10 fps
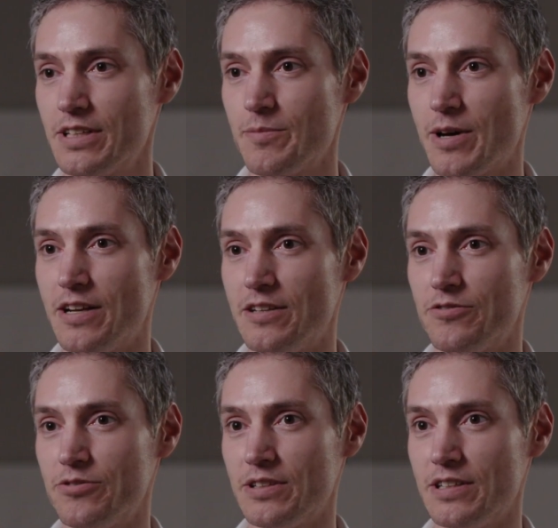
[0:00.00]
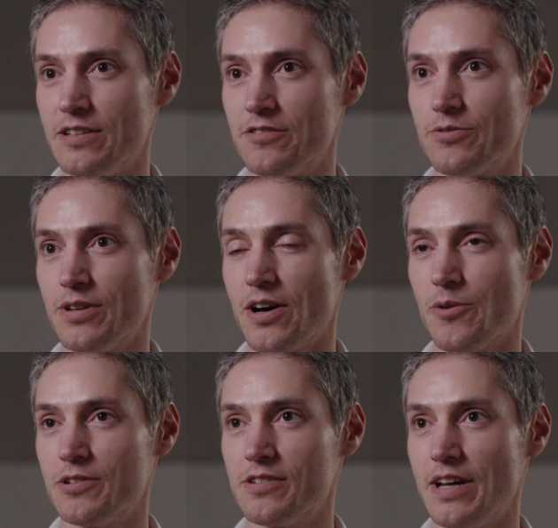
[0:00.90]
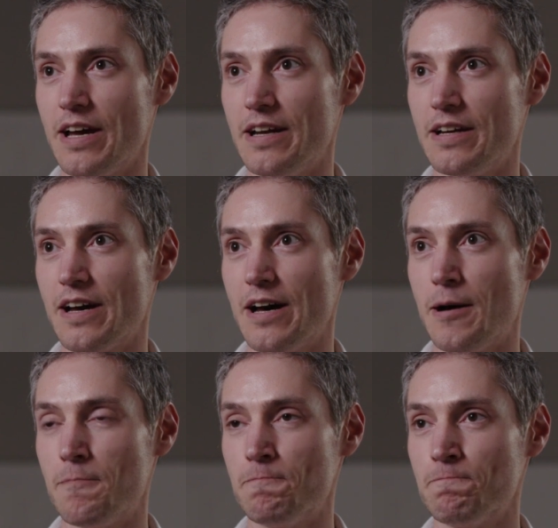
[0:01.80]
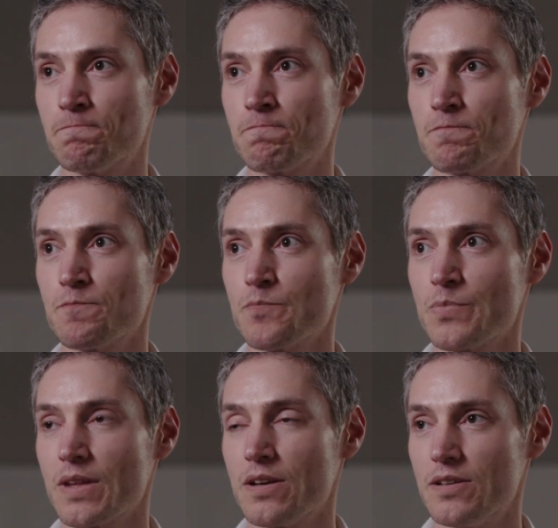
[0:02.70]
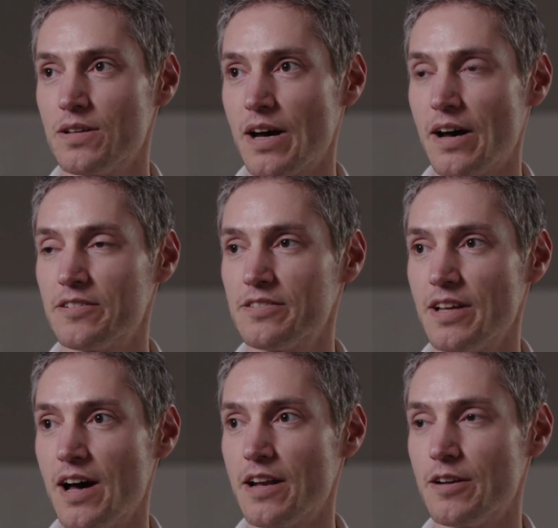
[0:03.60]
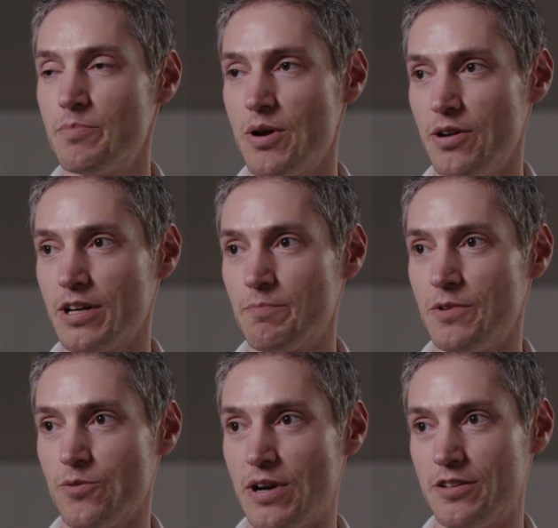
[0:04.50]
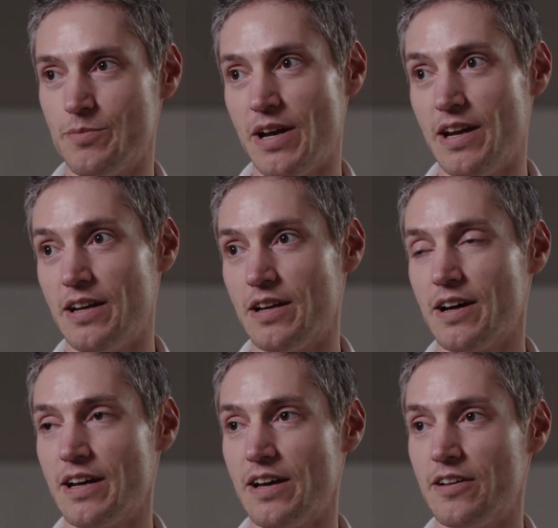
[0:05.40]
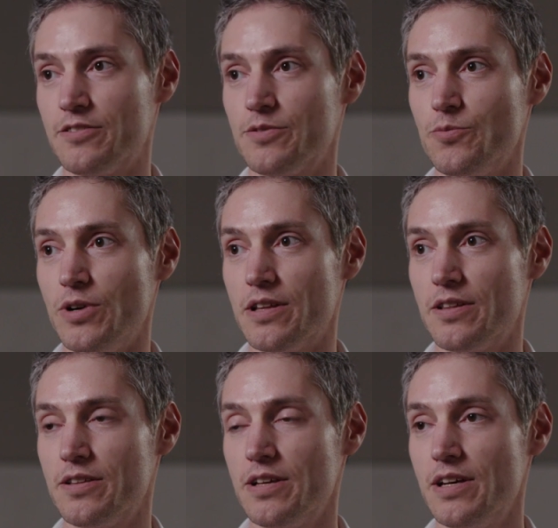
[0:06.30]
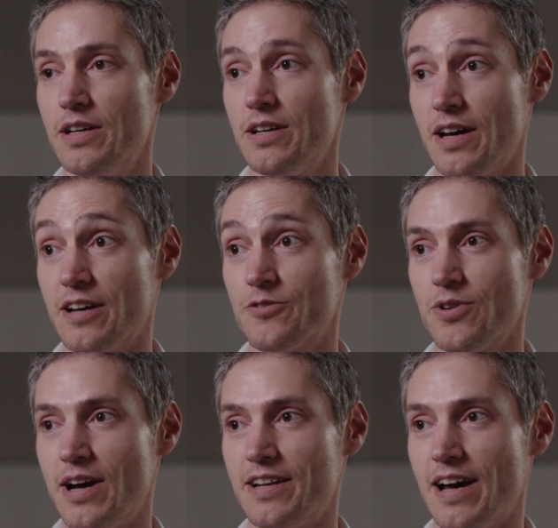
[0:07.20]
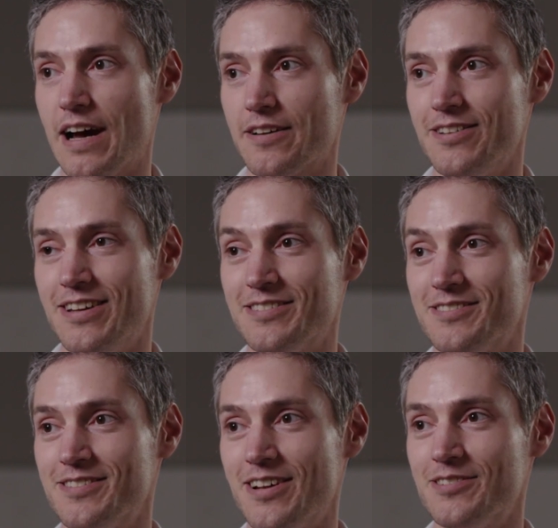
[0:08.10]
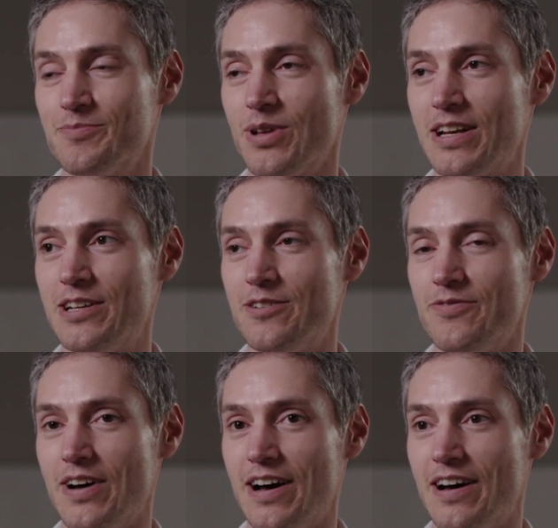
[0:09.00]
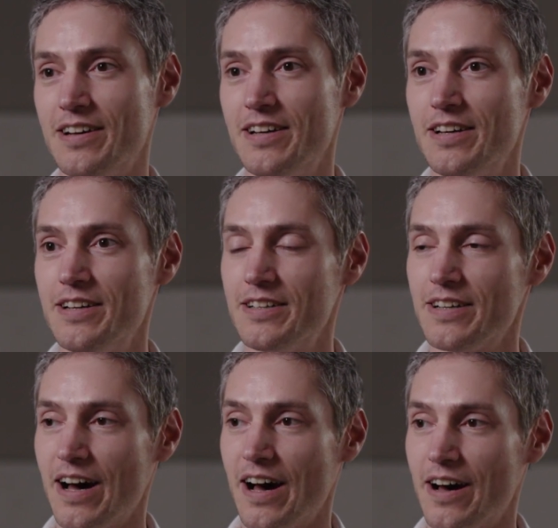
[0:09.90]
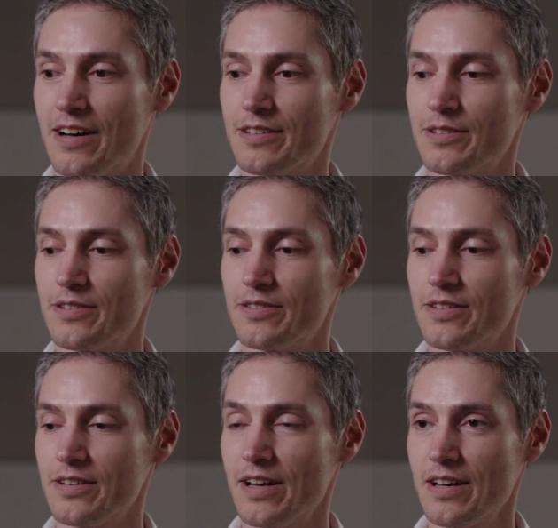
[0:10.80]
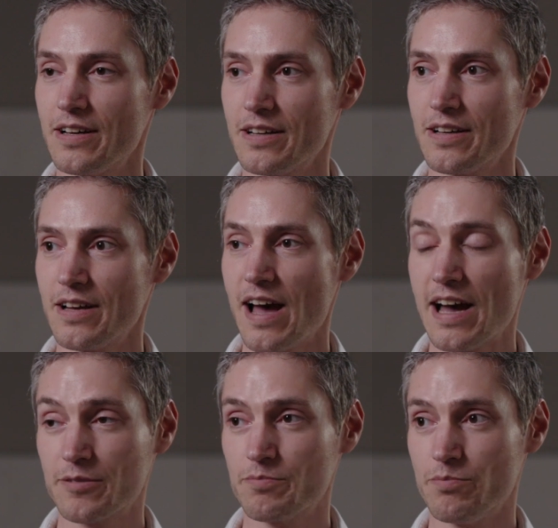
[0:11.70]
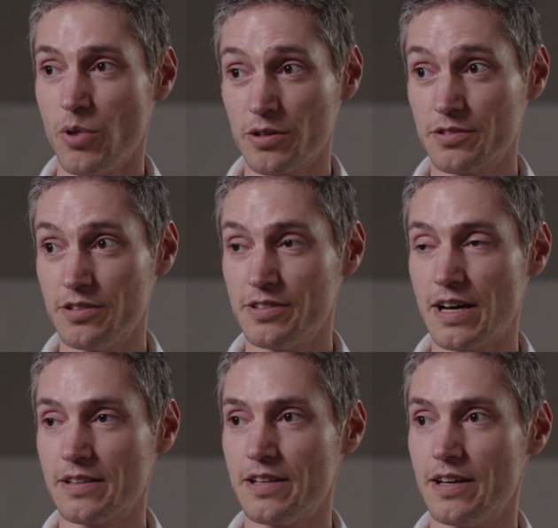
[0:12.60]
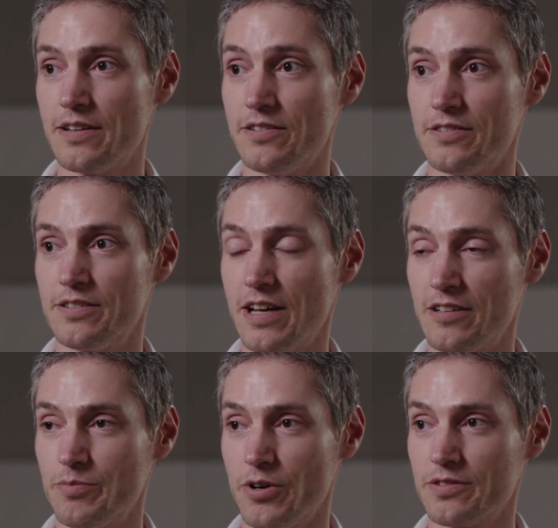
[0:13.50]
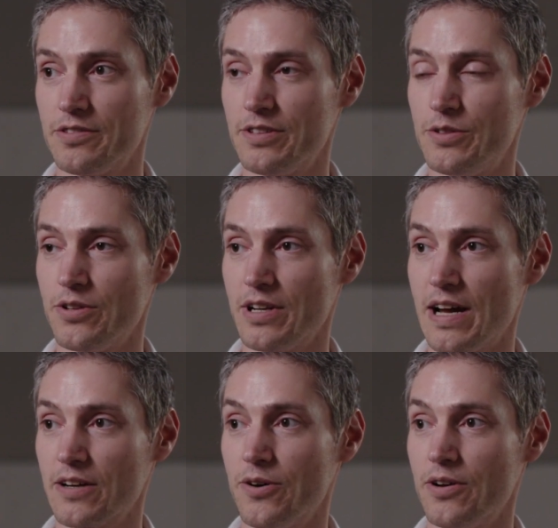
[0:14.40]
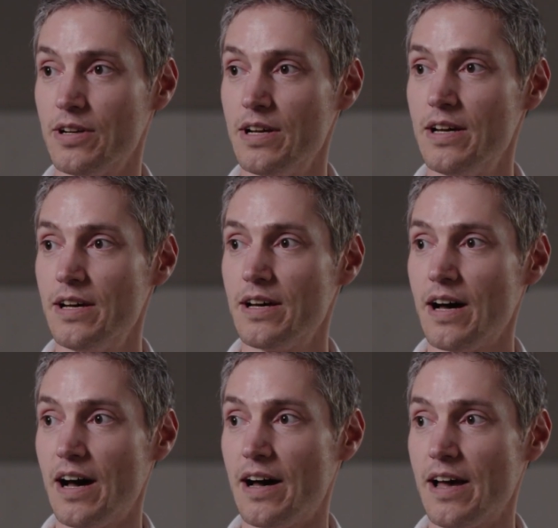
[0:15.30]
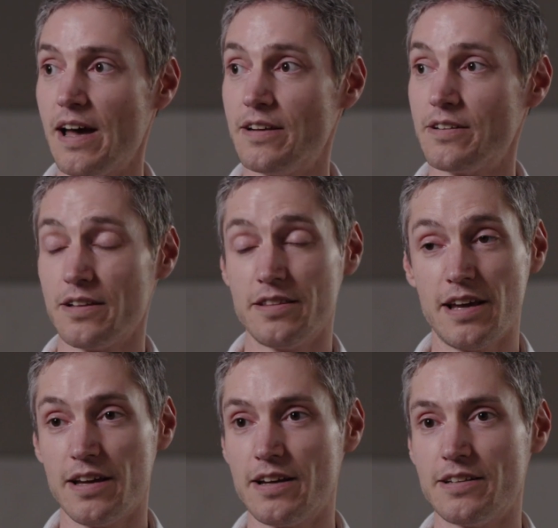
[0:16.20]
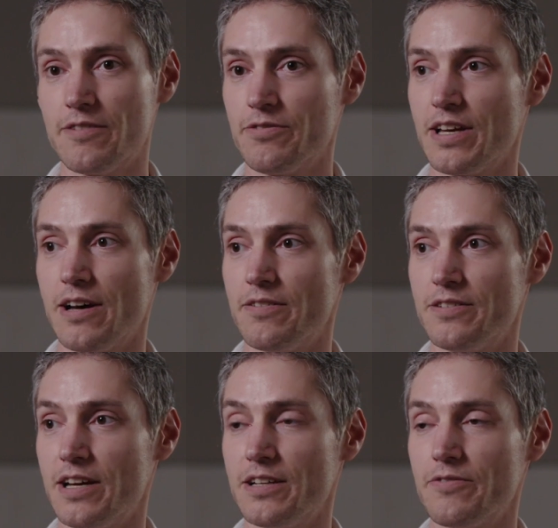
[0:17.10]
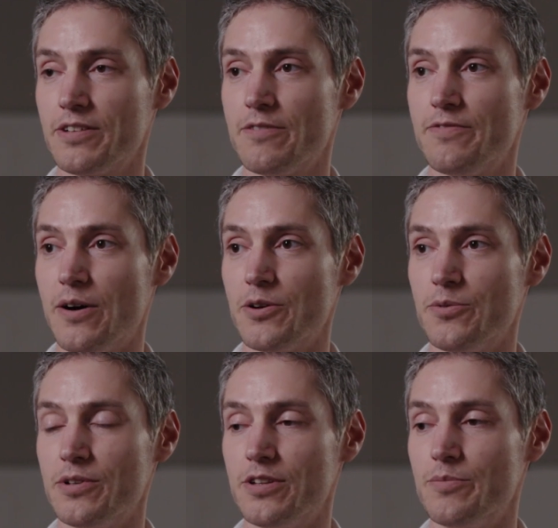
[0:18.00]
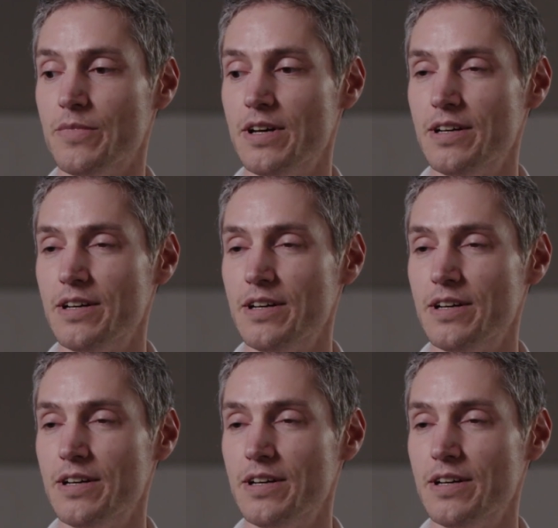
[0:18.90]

thinking about entering the industry, I would say um, start building up your resume, I guess, with uh, trying to hack things. There's plenty of uh, uh, hack boxes out there, just test boxes that you can hack on, uh, and they are definitely they definitely have value in them.